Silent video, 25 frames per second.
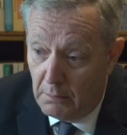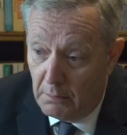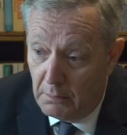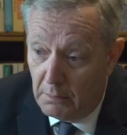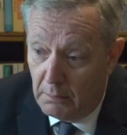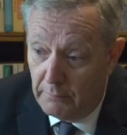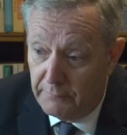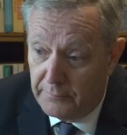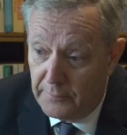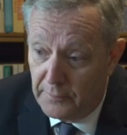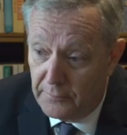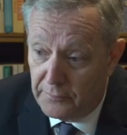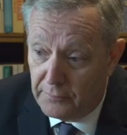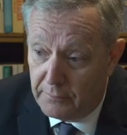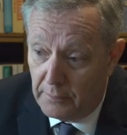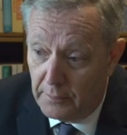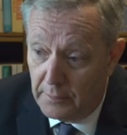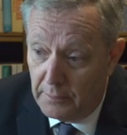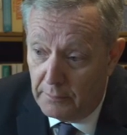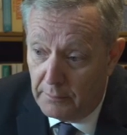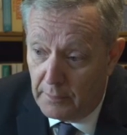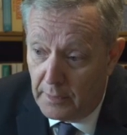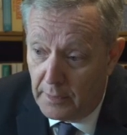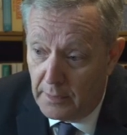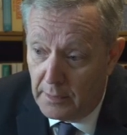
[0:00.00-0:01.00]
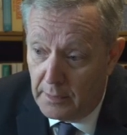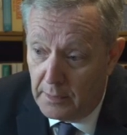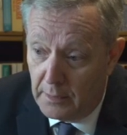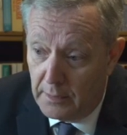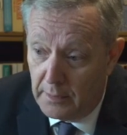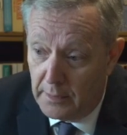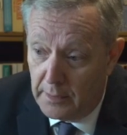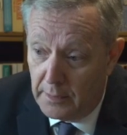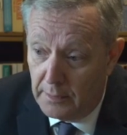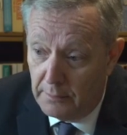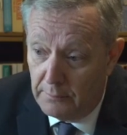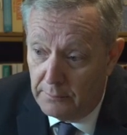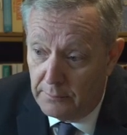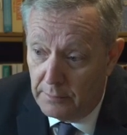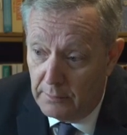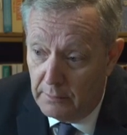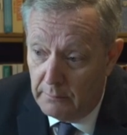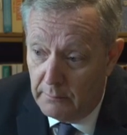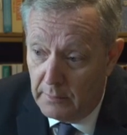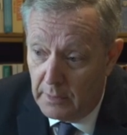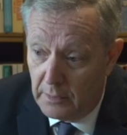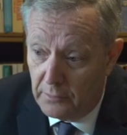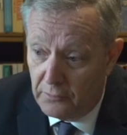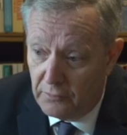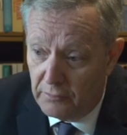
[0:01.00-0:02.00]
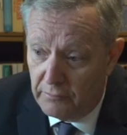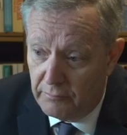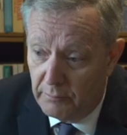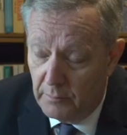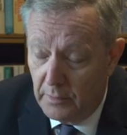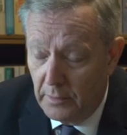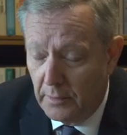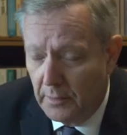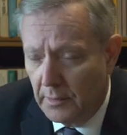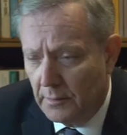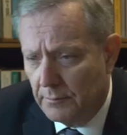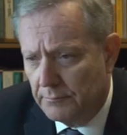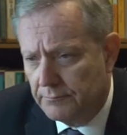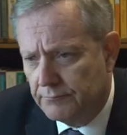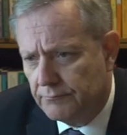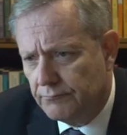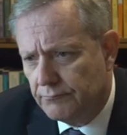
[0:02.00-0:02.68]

obviously they had too much of me.